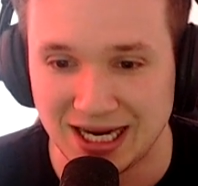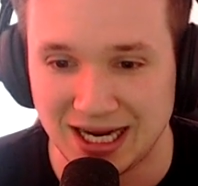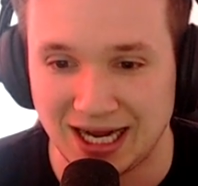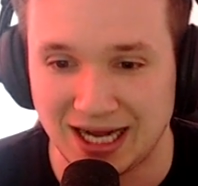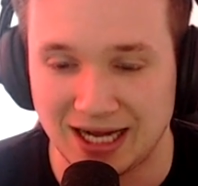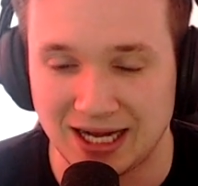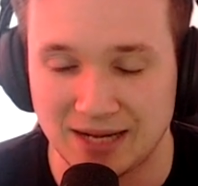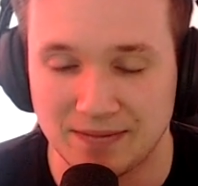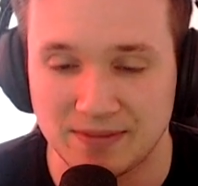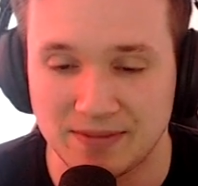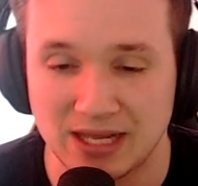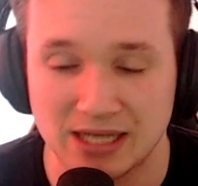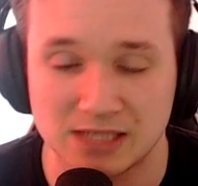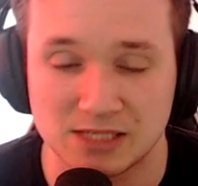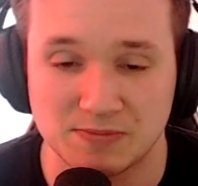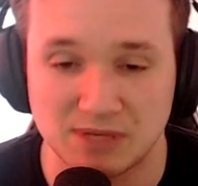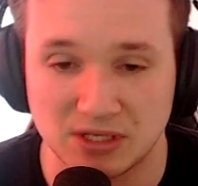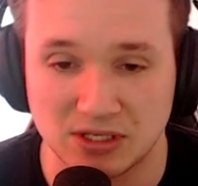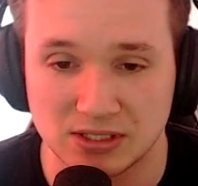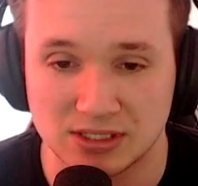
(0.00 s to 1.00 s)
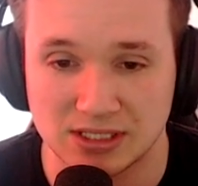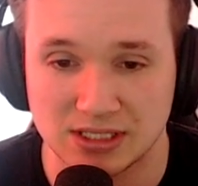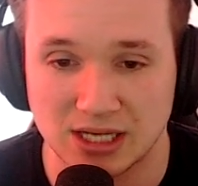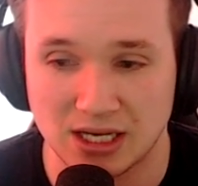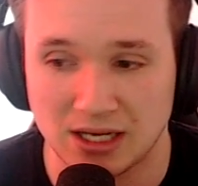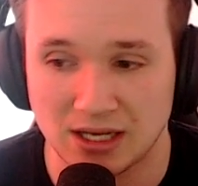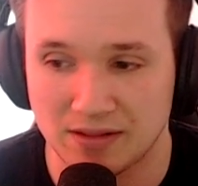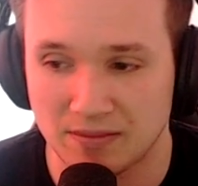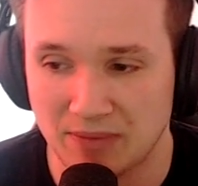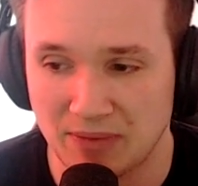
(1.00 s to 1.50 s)
That is because
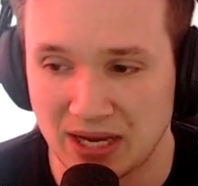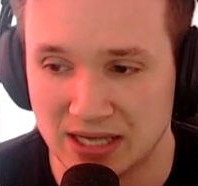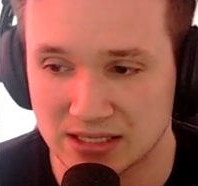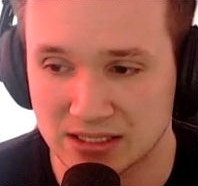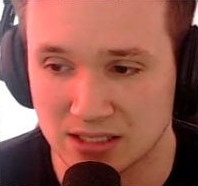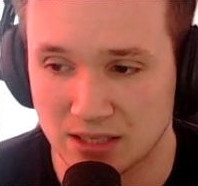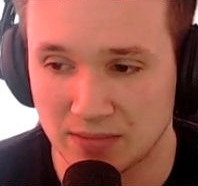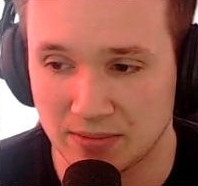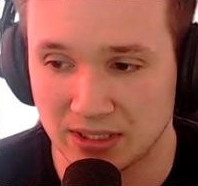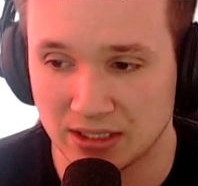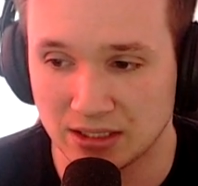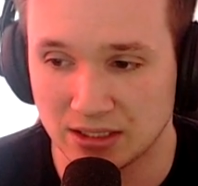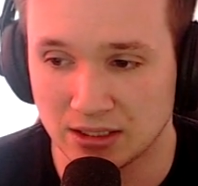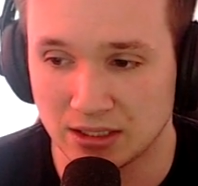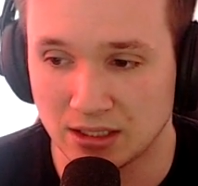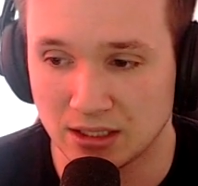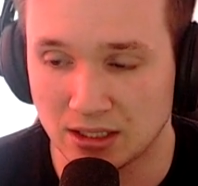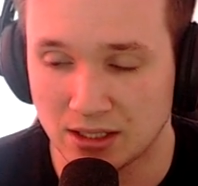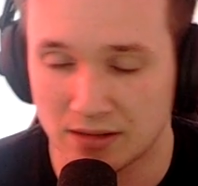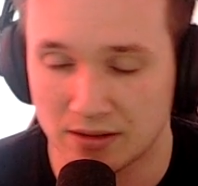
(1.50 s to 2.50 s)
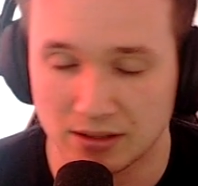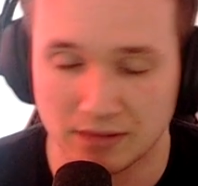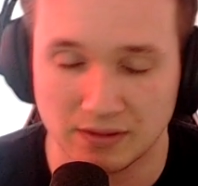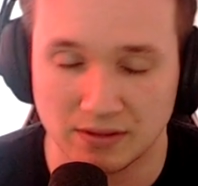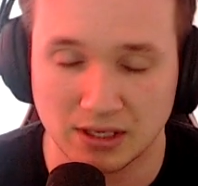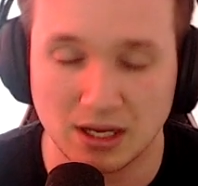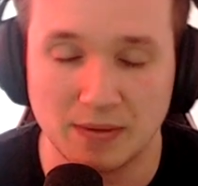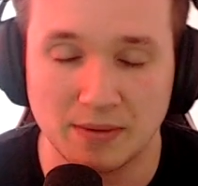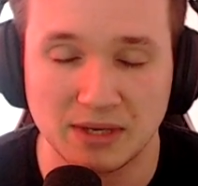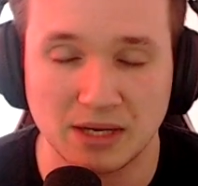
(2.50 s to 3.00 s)
the
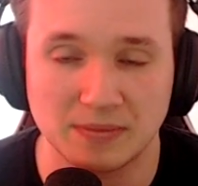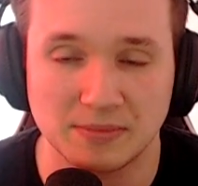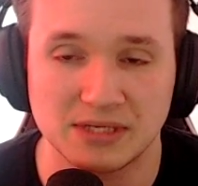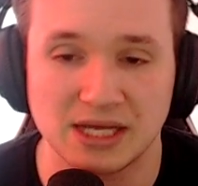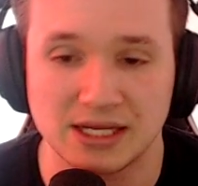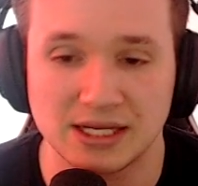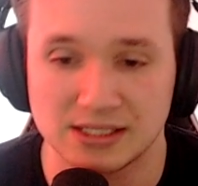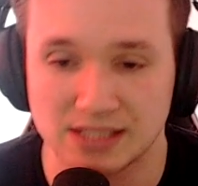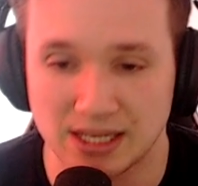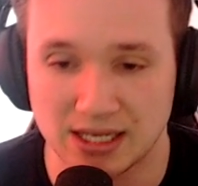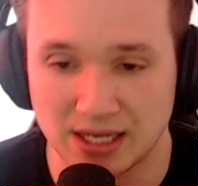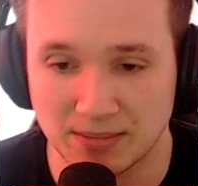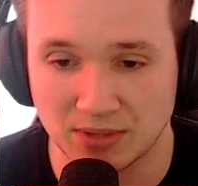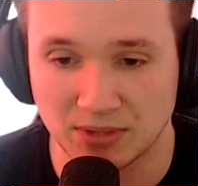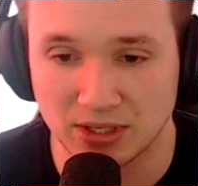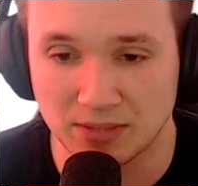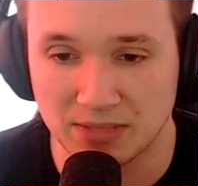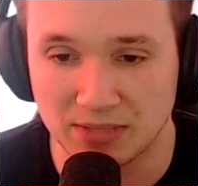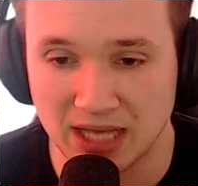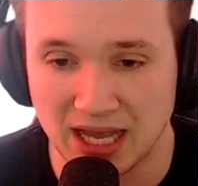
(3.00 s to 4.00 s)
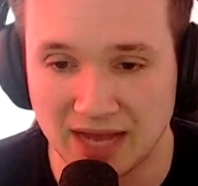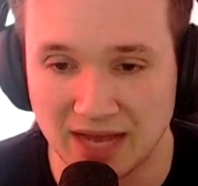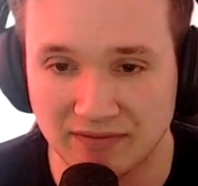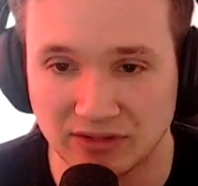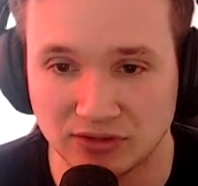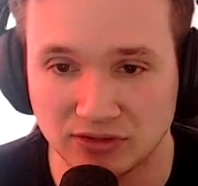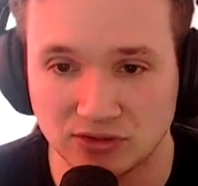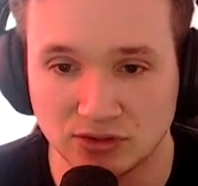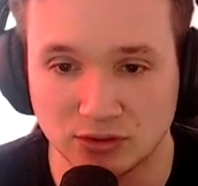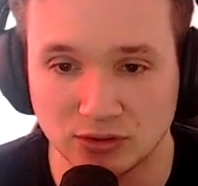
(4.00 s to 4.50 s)
coming up days that I'm gonna be
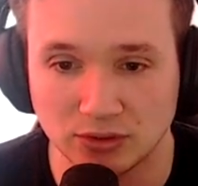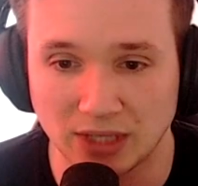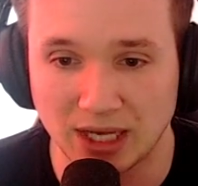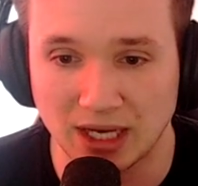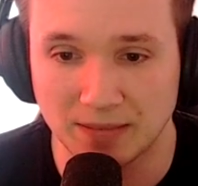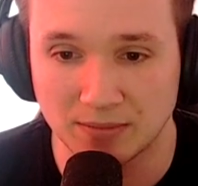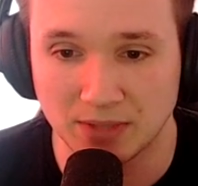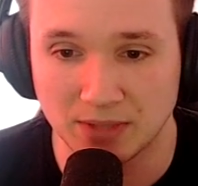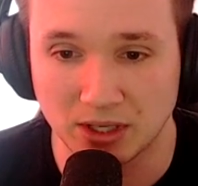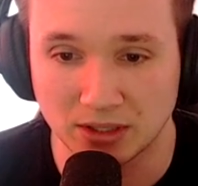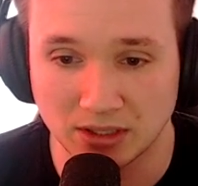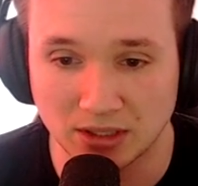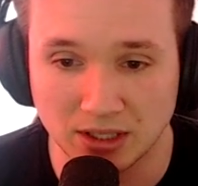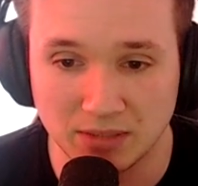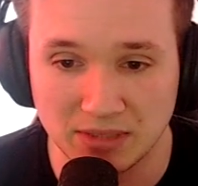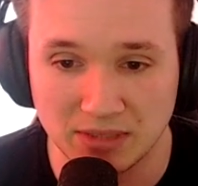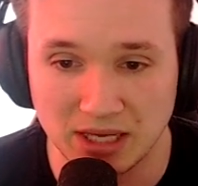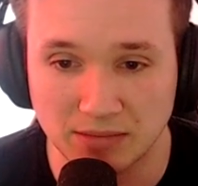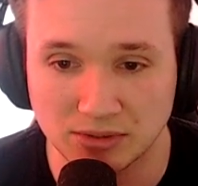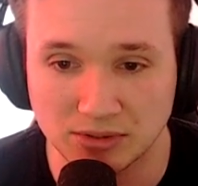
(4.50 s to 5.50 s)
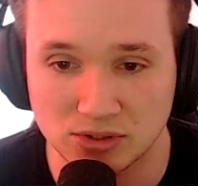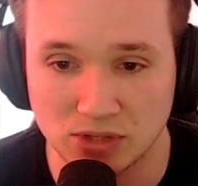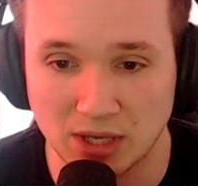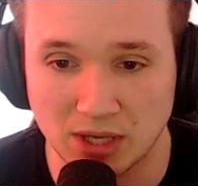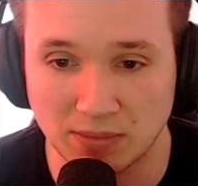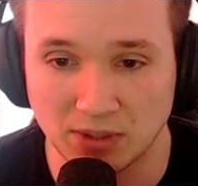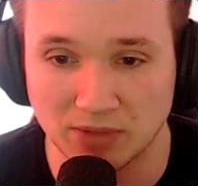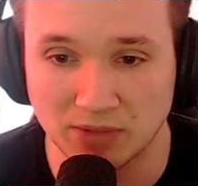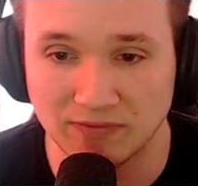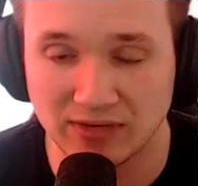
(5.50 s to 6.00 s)
having soon, I'm not gonna be able to
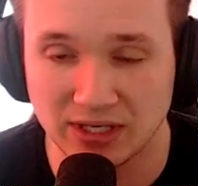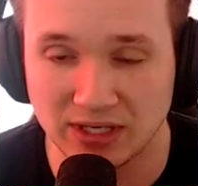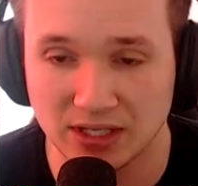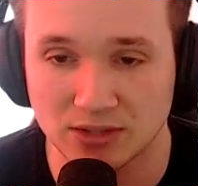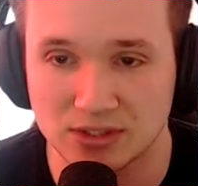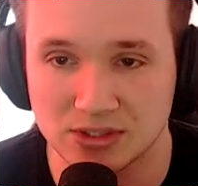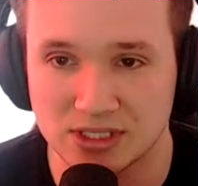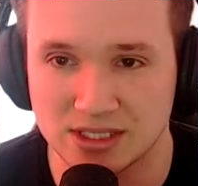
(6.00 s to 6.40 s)
upload videos.